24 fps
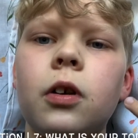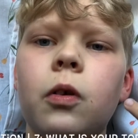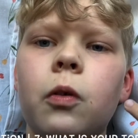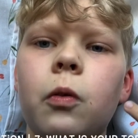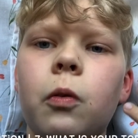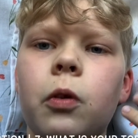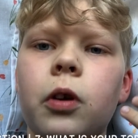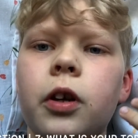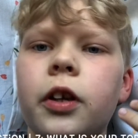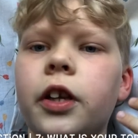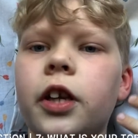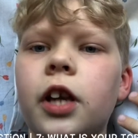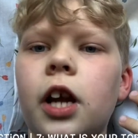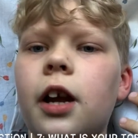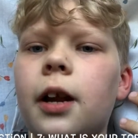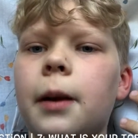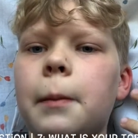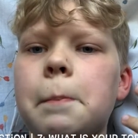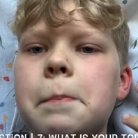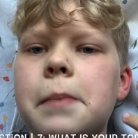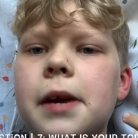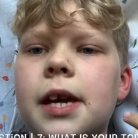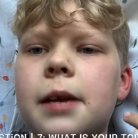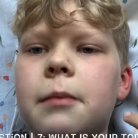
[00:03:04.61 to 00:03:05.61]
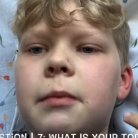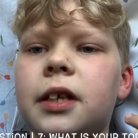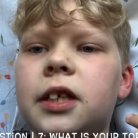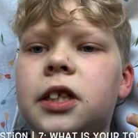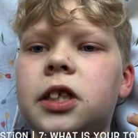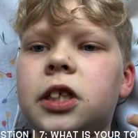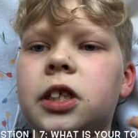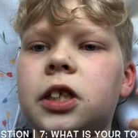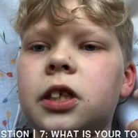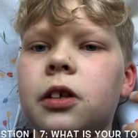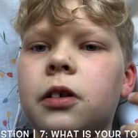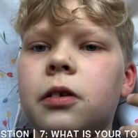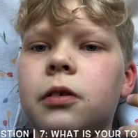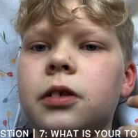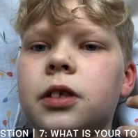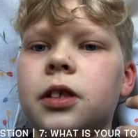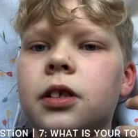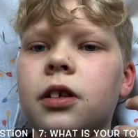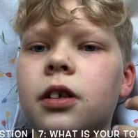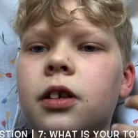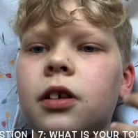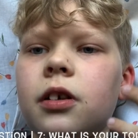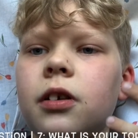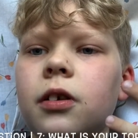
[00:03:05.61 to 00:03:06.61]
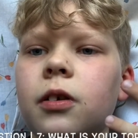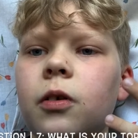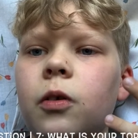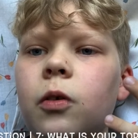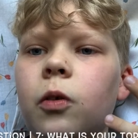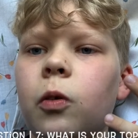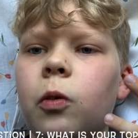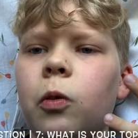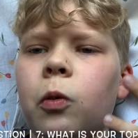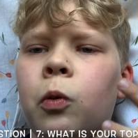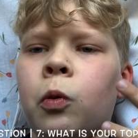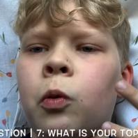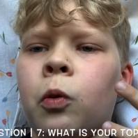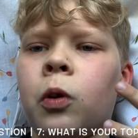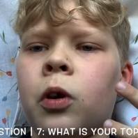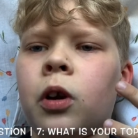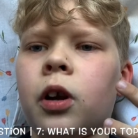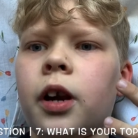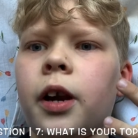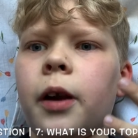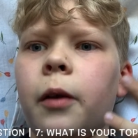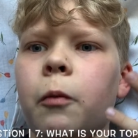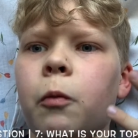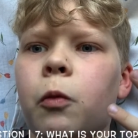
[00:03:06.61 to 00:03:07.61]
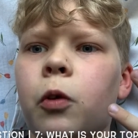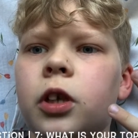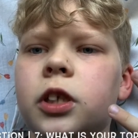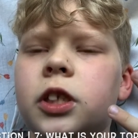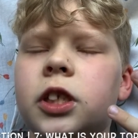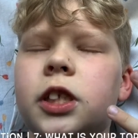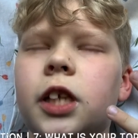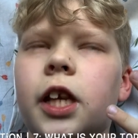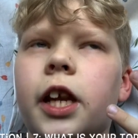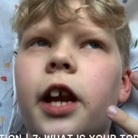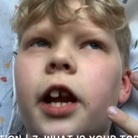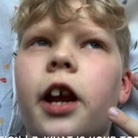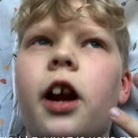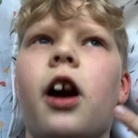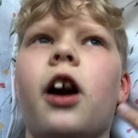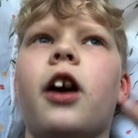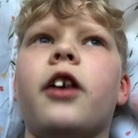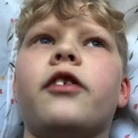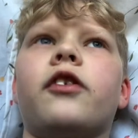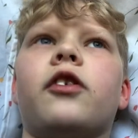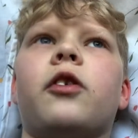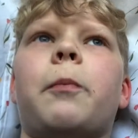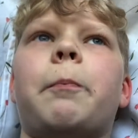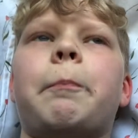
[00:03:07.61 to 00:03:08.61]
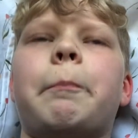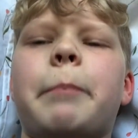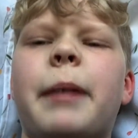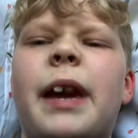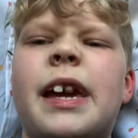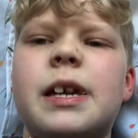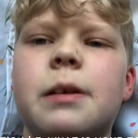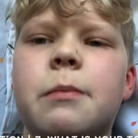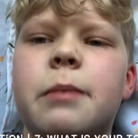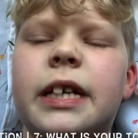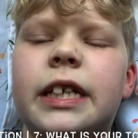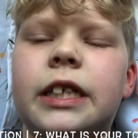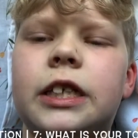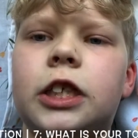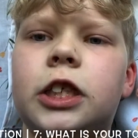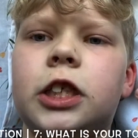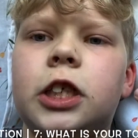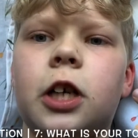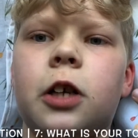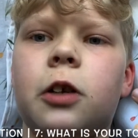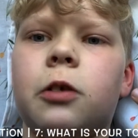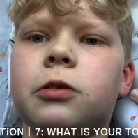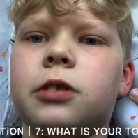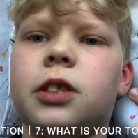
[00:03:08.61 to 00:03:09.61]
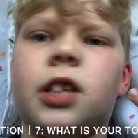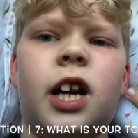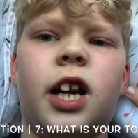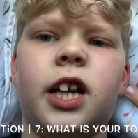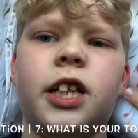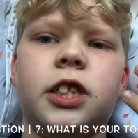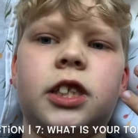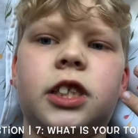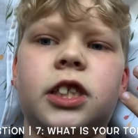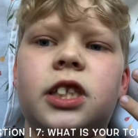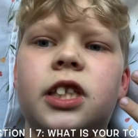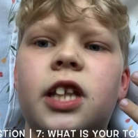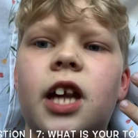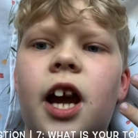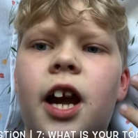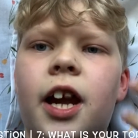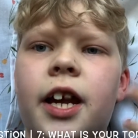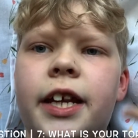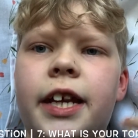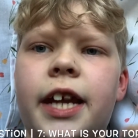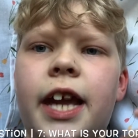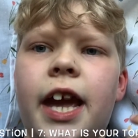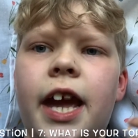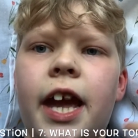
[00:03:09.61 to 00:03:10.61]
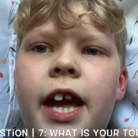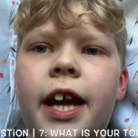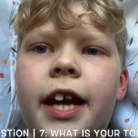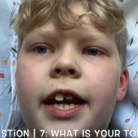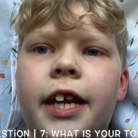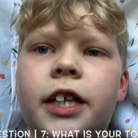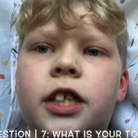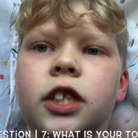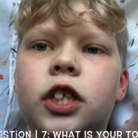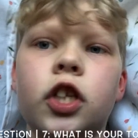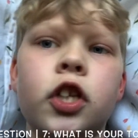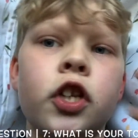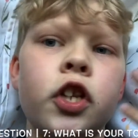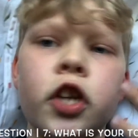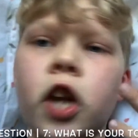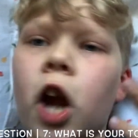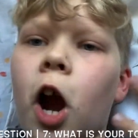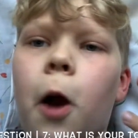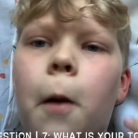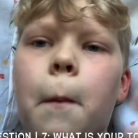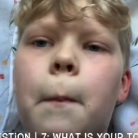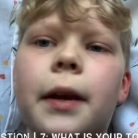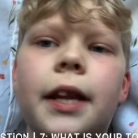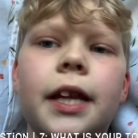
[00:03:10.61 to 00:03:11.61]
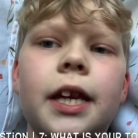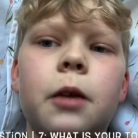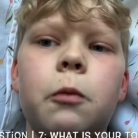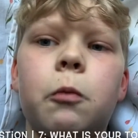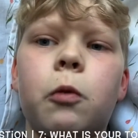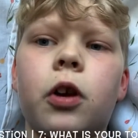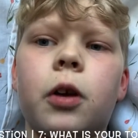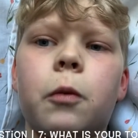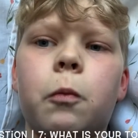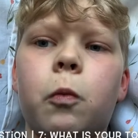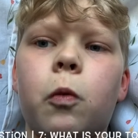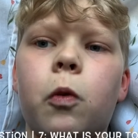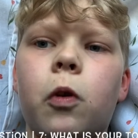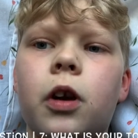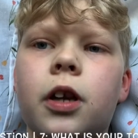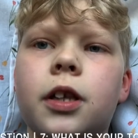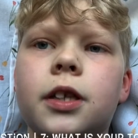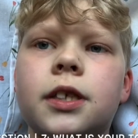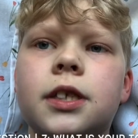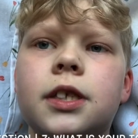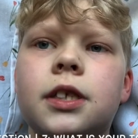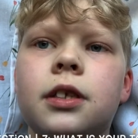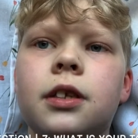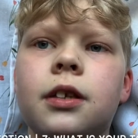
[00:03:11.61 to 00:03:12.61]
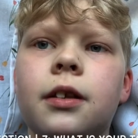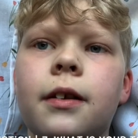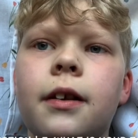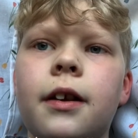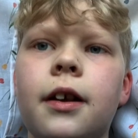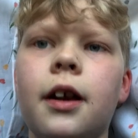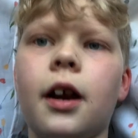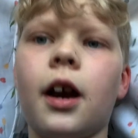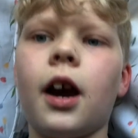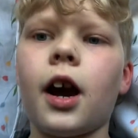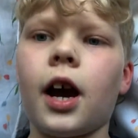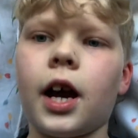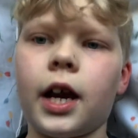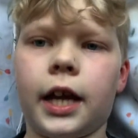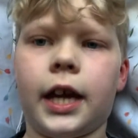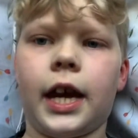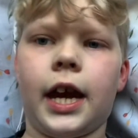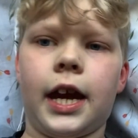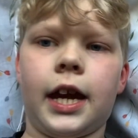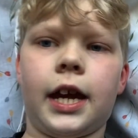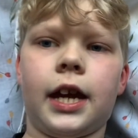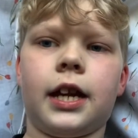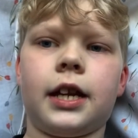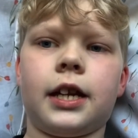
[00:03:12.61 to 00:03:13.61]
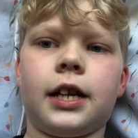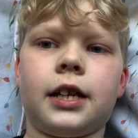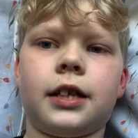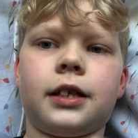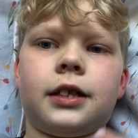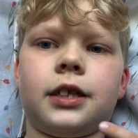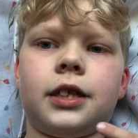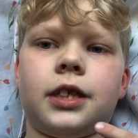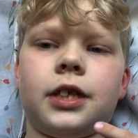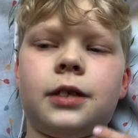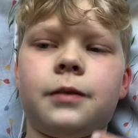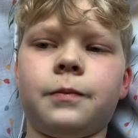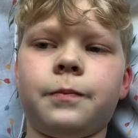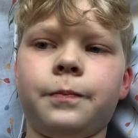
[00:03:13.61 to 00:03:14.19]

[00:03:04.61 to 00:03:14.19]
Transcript: Or non-baby shows. Or I watch other baby shows I hate. Nobody one wants. I hate it.